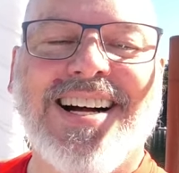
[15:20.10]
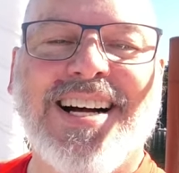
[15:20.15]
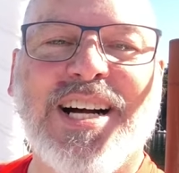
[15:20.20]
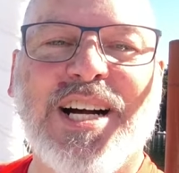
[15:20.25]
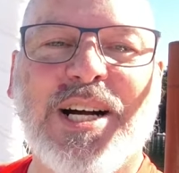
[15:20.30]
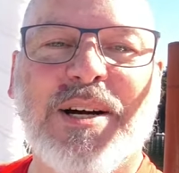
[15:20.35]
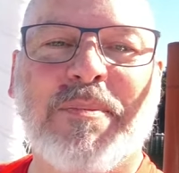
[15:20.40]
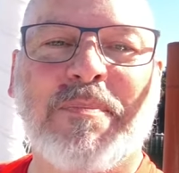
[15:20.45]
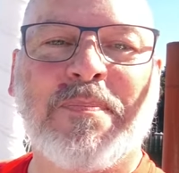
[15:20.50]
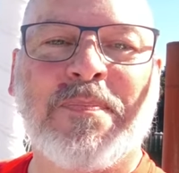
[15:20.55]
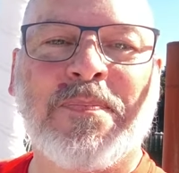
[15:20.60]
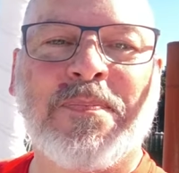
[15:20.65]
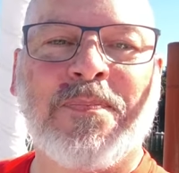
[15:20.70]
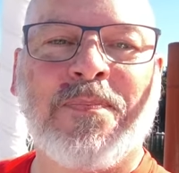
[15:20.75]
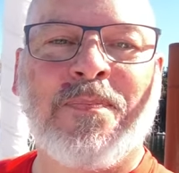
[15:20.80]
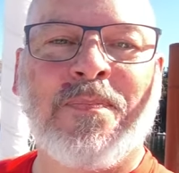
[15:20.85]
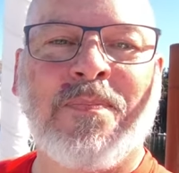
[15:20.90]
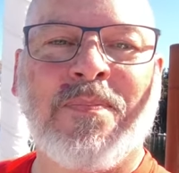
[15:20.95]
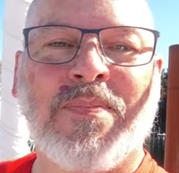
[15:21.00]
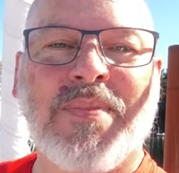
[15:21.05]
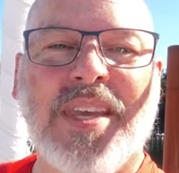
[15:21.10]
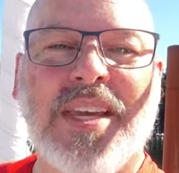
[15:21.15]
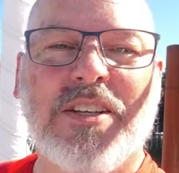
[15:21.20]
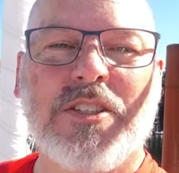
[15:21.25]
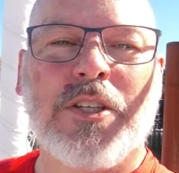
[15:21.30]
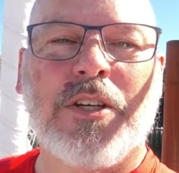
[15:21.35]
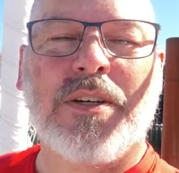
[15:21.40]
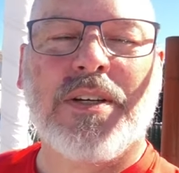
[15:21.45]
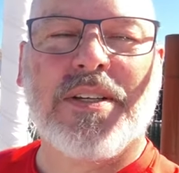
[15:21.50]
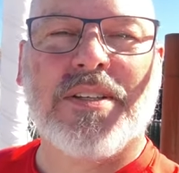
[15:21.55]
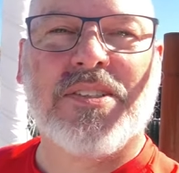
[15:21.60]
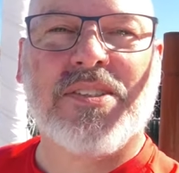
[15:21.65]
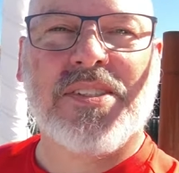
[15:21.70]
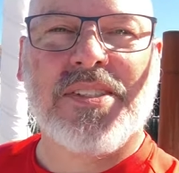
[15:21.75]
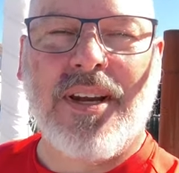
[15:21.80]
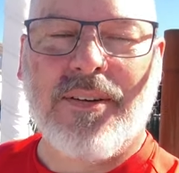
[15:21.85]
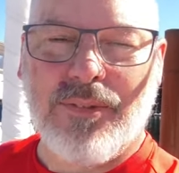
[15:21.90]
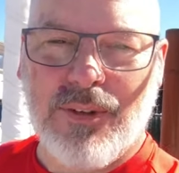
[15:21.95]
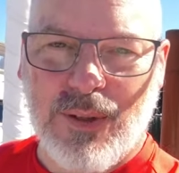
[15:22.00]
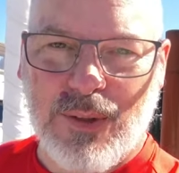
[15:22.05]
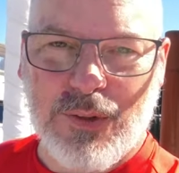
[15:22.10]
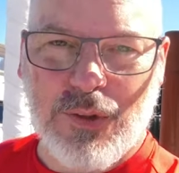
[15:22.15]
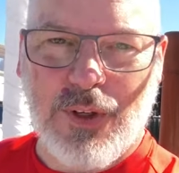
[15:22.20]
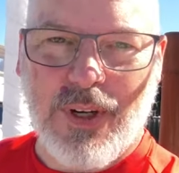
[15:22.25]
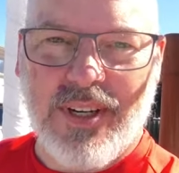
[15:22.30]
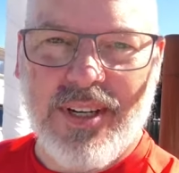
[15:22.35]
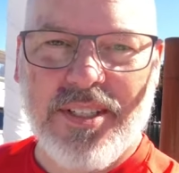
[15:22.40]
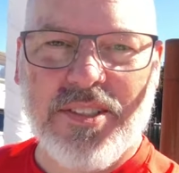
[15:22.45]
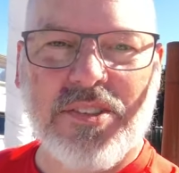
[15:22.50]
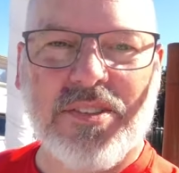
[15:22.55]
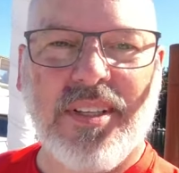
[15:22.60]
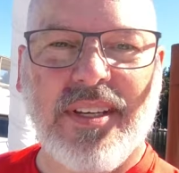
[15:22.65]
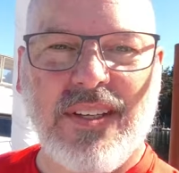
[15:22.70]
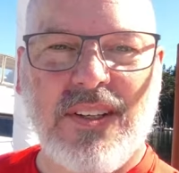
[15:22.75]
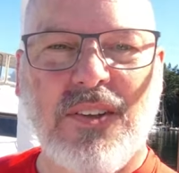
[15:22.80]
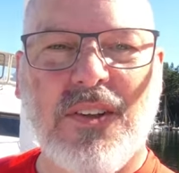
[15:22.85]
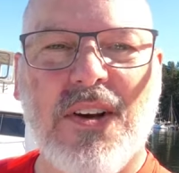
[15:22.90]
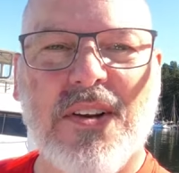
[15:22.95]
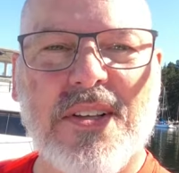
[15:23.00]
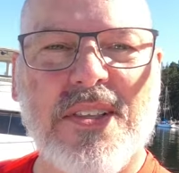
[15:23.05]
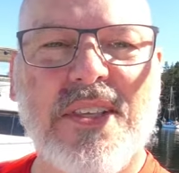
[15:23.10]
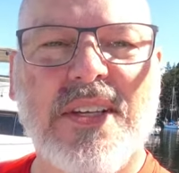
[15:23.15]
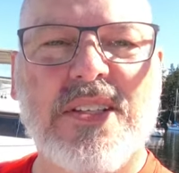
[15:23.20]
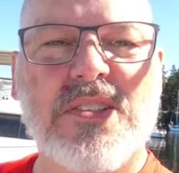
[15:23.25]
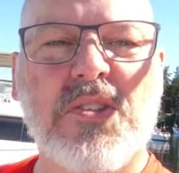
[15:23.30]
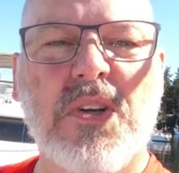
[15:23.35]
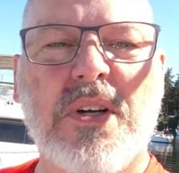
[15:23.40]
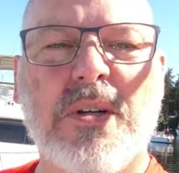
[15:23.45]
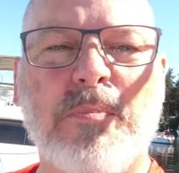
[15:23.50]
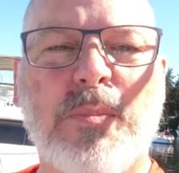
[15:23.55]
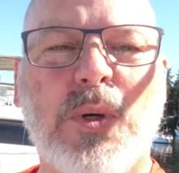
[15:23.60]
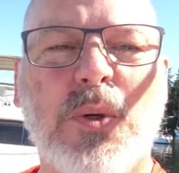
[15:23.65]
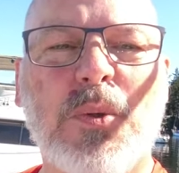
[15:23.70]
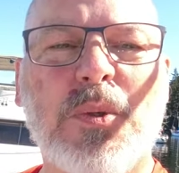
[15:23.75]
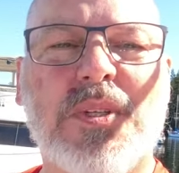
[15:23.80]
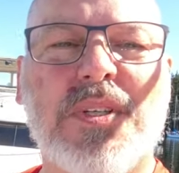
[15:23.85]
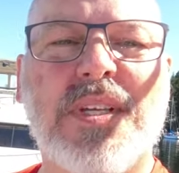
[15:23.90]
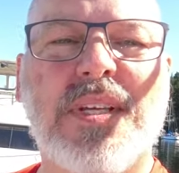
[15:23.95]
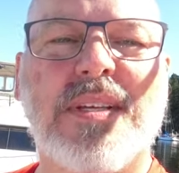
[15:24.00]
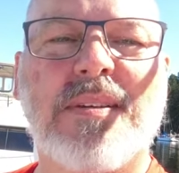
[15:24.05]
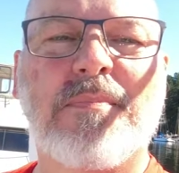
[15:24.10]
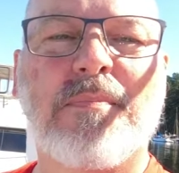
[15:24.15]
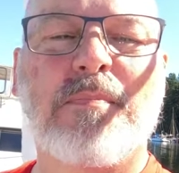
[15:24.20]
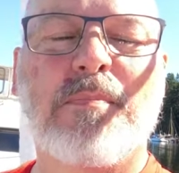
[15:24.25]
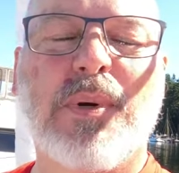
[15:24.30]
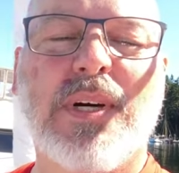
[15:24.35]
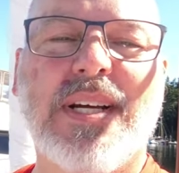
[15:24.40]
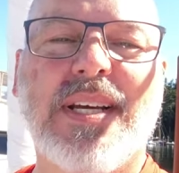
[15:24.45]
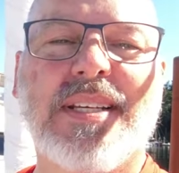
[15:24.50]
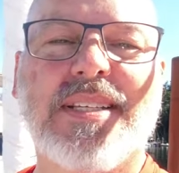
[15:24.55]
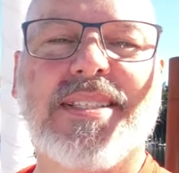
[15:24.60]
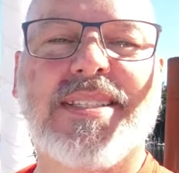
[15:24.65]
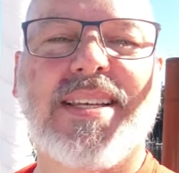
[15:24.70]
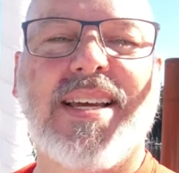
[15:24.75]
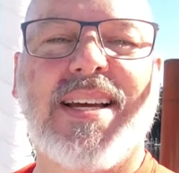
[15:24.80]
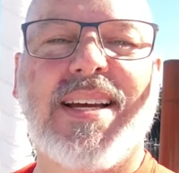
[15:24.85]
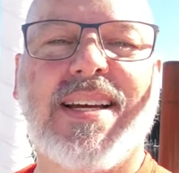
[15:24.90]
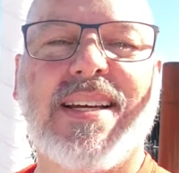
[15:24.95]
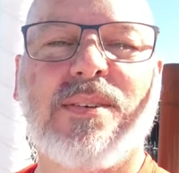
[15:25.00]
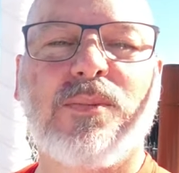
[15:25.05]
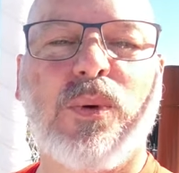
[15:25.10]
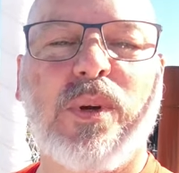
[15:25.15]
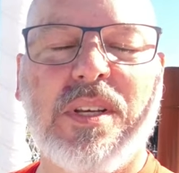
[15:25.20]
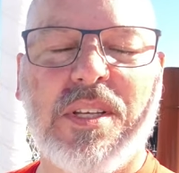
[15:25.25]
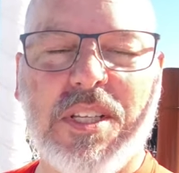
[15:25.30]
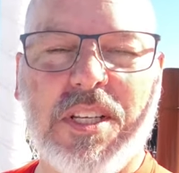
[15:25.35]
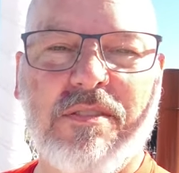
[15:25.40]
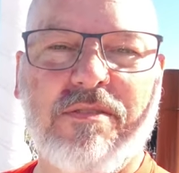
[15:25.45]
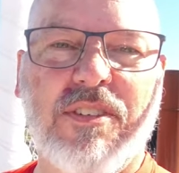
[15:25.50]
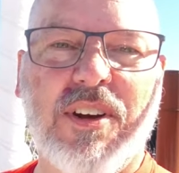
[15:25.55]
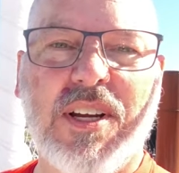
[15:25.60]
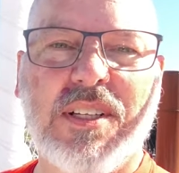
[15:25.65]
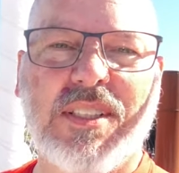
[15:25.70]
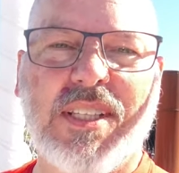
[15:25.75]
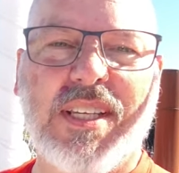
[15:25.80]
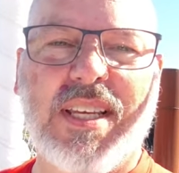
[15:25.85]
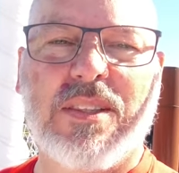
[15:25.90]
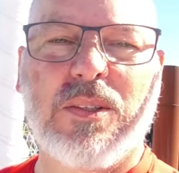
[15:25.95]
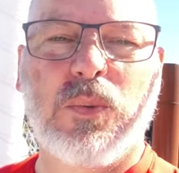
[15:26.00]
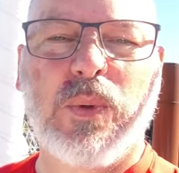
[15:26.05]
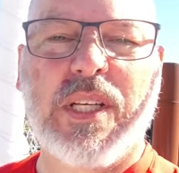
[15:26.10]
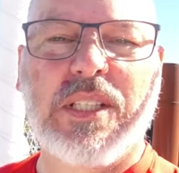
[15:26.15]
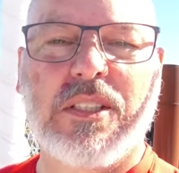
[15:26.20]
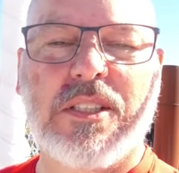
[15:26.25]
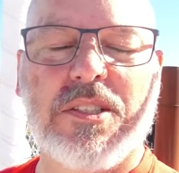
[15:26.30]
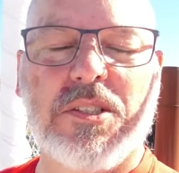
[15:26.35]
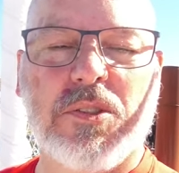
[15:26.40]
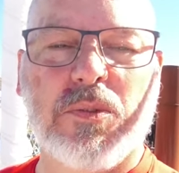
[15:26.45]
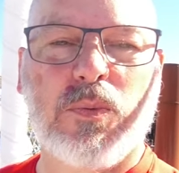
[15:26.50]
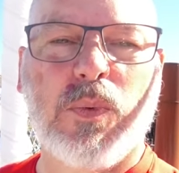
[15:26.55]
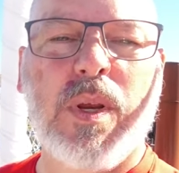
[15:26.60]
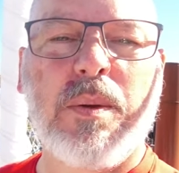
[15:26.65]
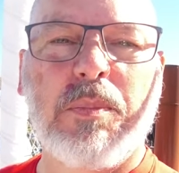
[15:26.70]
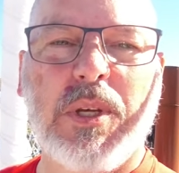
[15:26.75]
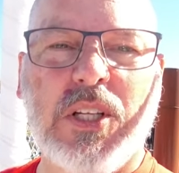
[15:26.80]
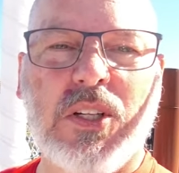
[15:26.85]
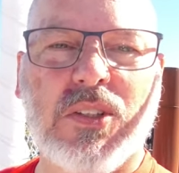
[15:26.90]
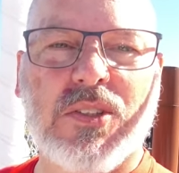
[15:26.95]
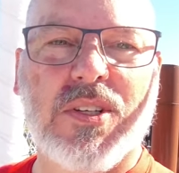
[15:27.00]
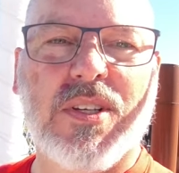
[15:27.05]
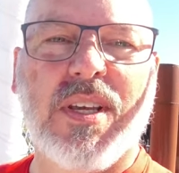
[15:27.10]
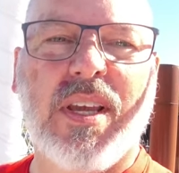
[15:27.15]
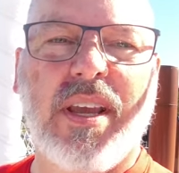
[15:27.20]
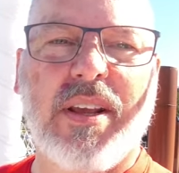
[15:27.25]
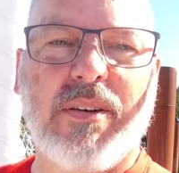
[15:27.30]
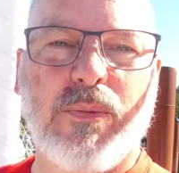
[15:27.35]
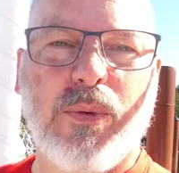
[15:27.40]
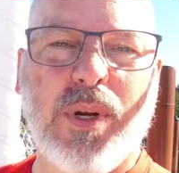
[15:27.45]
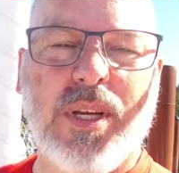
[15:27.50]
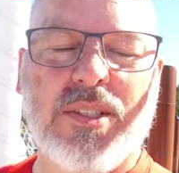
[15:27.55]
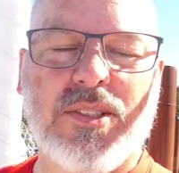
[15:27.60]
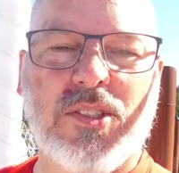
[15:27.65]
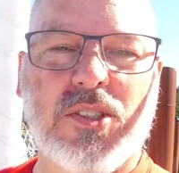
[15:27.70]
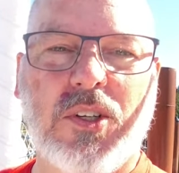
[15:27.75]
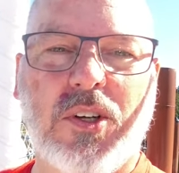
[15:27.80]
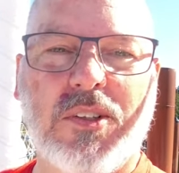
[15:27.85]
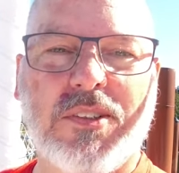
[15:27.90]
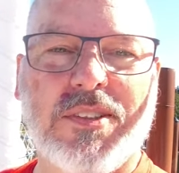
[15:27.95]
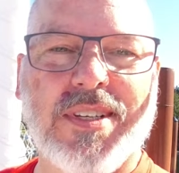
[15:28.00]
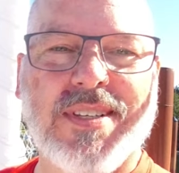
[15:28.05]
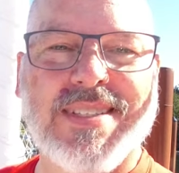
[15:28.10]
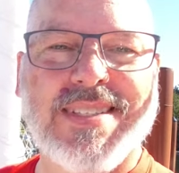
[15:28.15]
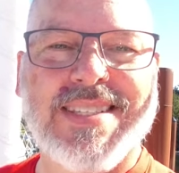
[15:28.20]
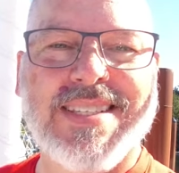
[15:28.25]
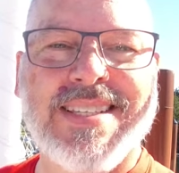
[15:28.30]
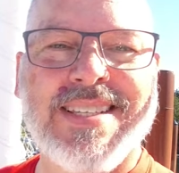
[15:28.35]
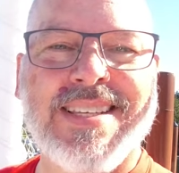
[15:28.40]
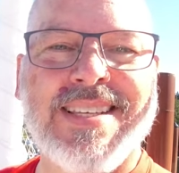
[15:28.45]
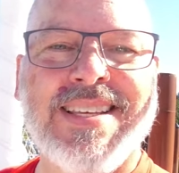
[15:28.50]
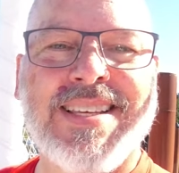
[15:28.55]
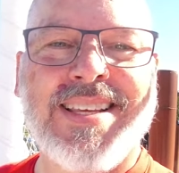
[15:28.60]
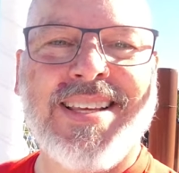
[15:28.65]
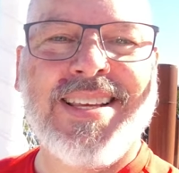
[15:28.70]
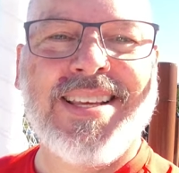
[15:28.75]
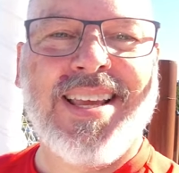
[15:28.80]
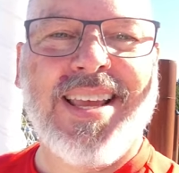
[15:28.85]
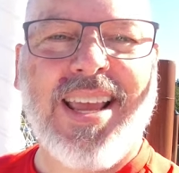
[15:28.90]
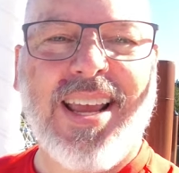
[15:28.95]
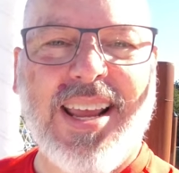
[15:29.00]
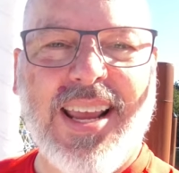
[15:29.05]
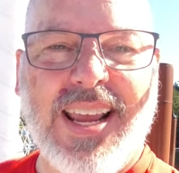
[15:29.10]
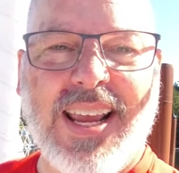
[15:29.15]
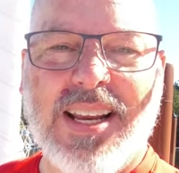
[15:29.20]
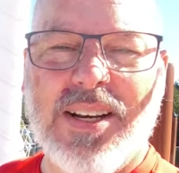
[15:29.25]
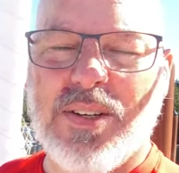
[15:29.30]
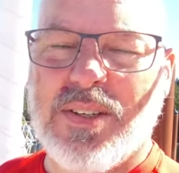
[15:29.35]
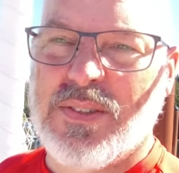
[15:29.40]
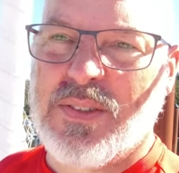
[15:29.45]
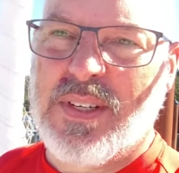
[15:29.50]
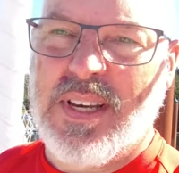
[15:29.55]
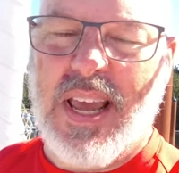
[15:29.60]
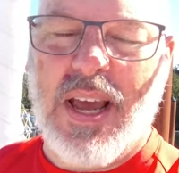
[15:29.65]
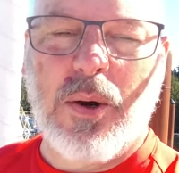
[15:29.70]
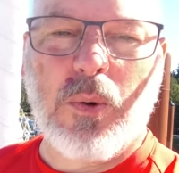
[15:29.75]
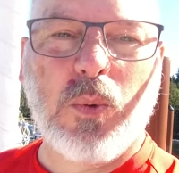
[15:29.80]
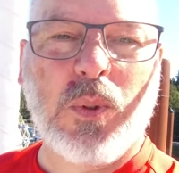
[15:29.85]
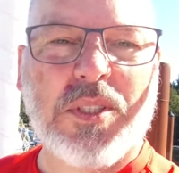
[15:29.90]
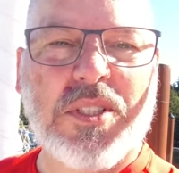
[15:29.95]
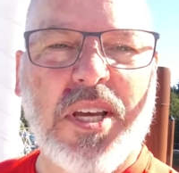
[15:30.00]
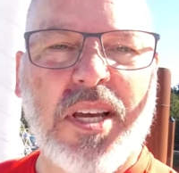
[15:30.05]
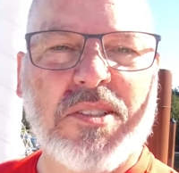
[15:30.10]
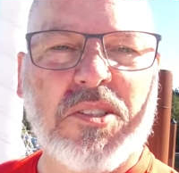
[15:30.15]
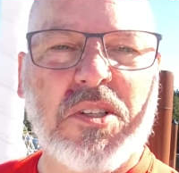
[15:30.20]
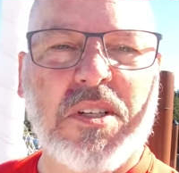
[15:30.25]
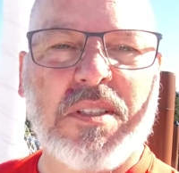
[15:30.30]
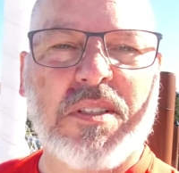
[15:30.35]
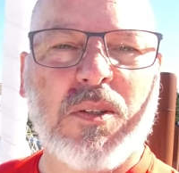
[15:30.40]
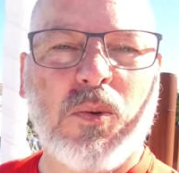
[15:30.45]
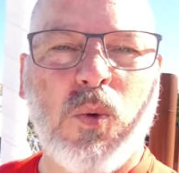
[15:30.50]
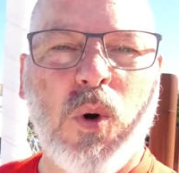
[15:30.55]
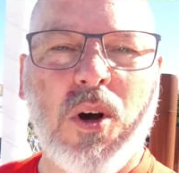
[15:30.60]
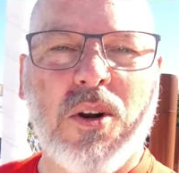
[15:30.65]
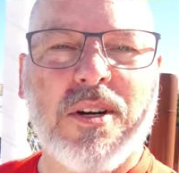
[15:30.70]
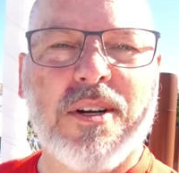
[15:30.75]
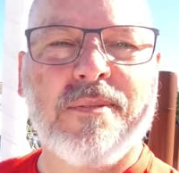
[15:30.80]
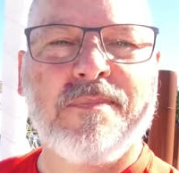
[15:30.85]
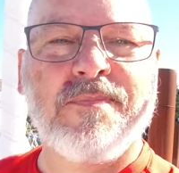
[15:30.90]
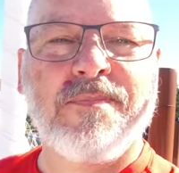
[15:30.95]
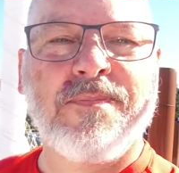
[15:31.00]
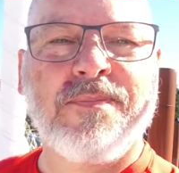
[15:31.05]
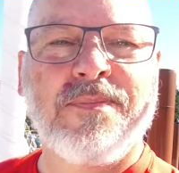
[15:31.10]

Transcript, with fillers: um, it took several tries, like a lot of things on a boat, but uh, we did finally get the windlass rebuilt and reinstalled. And now we'll test it in the water.